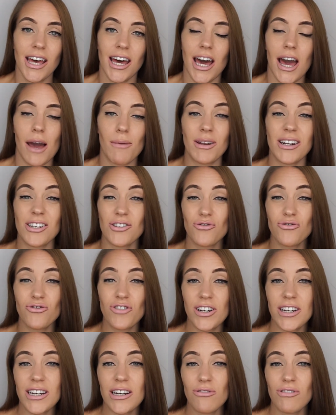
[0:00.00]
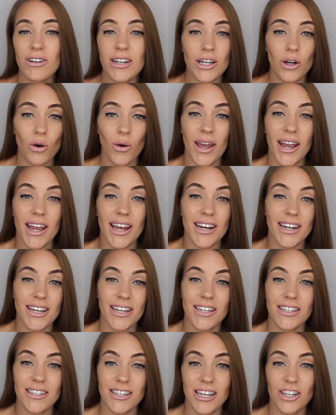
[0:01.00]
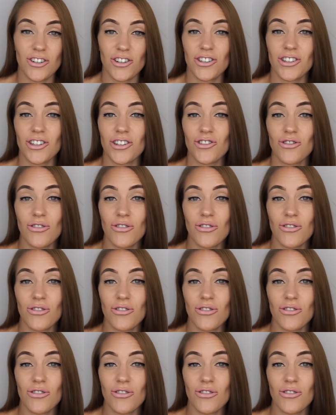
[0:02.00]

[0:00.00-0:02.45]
and it's really, really quick and easy just to